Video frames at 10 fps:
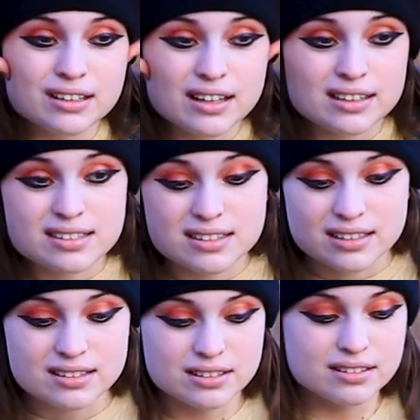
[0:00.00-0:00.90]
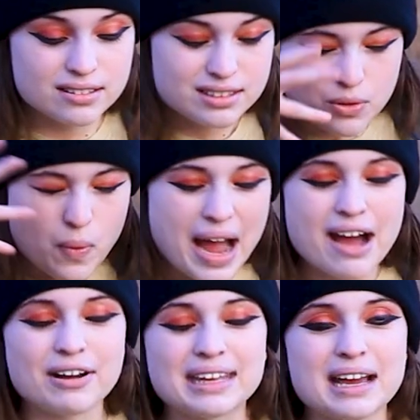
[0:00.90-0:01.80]
That's the, the, that's,
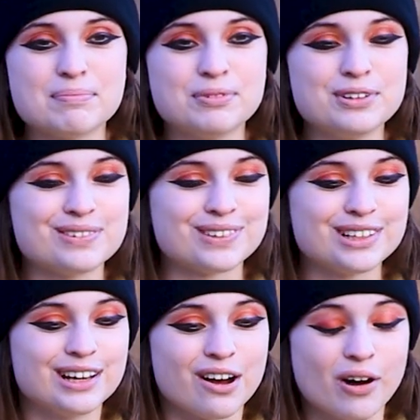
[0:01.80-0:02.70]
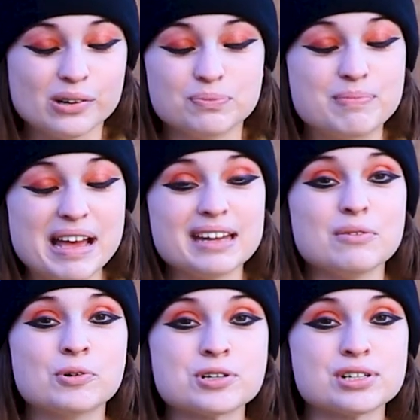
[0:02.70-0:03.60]
wow, I can't believe it. Oh, many
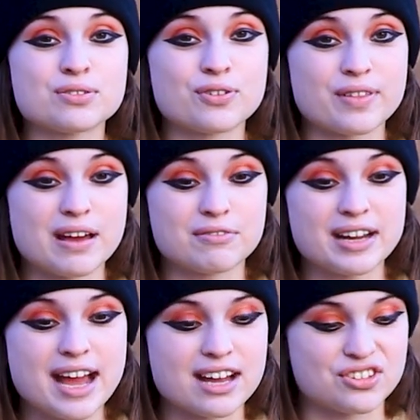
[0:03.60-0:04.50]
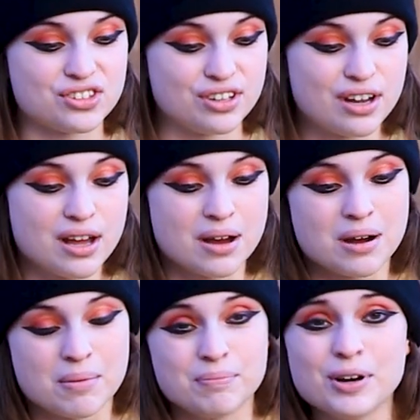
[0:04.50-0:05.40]
words for that reaction.
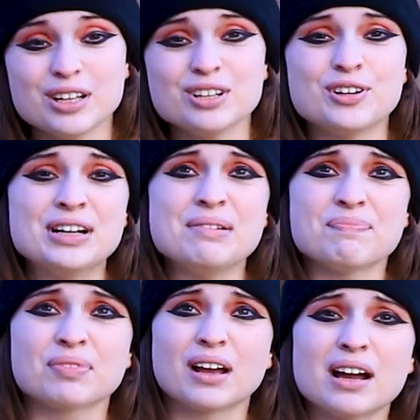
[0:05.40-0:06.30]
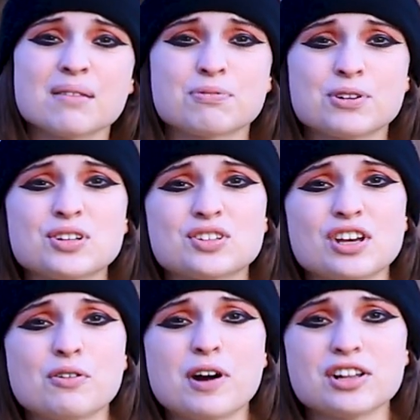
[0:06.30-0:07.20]
But you know what? I
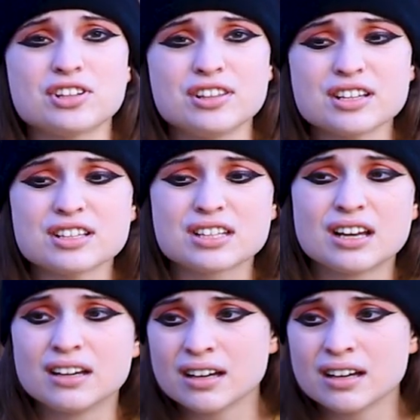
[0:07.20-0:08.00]
appreciate watching this.